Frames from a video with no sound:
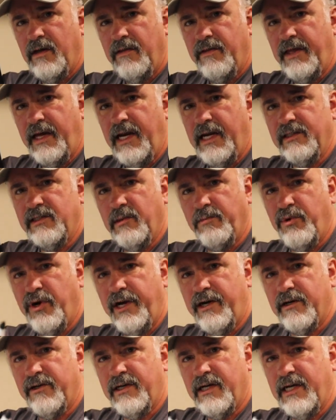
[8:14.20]
that has a
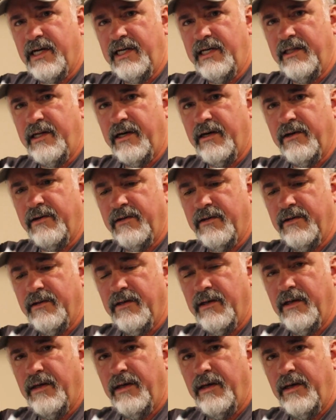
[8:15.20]
breaker tie in there.
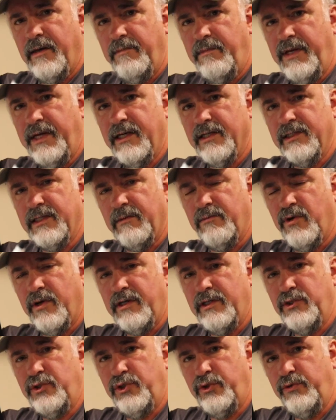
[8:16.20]
Because I'm
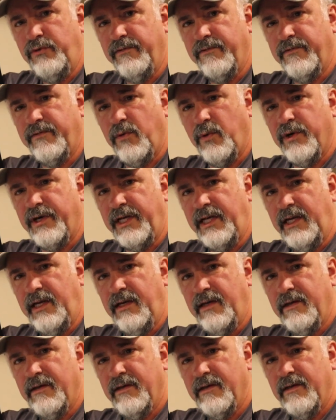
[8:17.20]
running
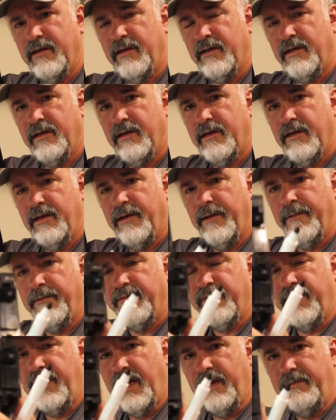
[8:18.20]
240,
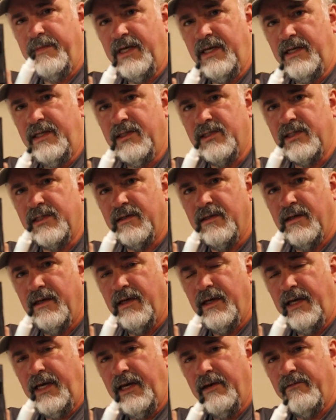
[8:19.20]
that means
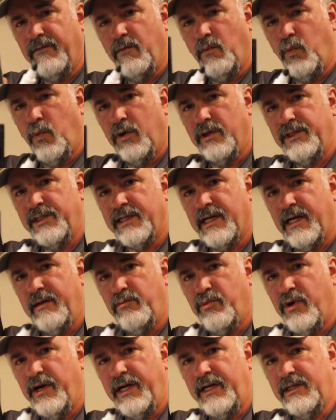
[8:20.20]
if one side
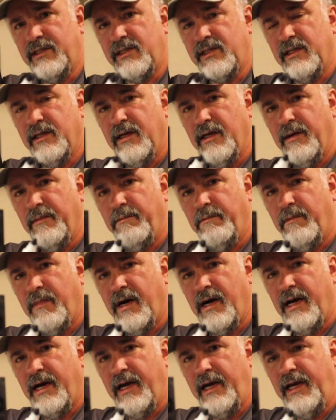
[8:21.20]
breaks,
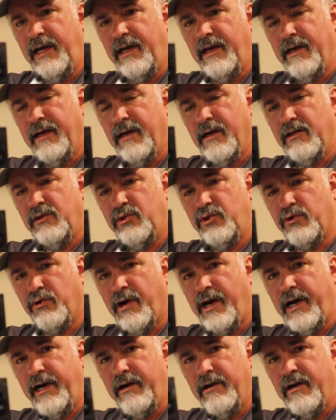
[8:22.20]
my
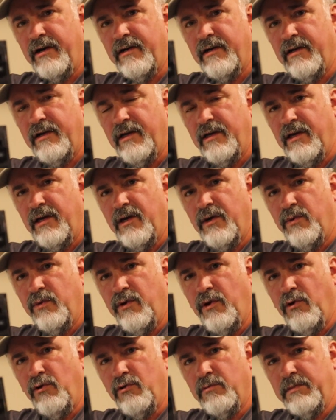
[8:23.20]
dryer
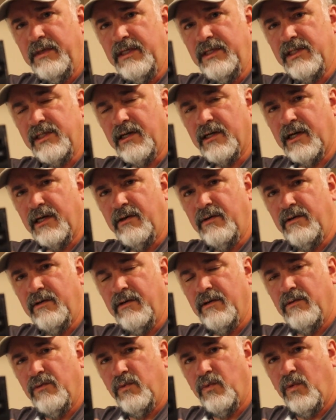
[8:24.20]
would only be sucking
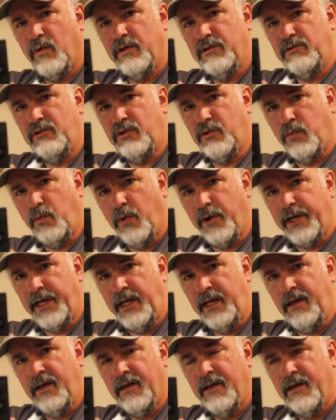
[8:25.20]

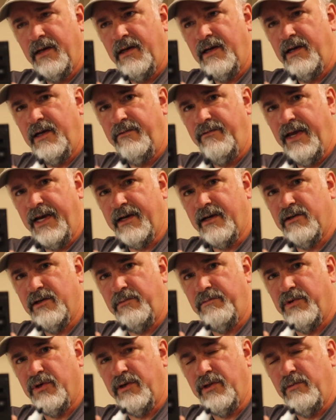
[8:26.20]
120, and that
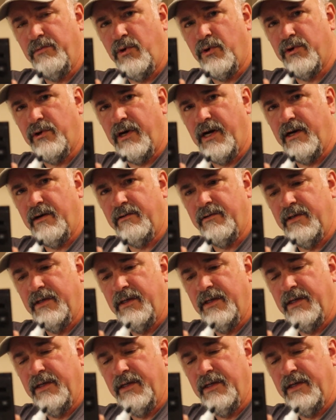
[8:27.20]
could burn the motor out.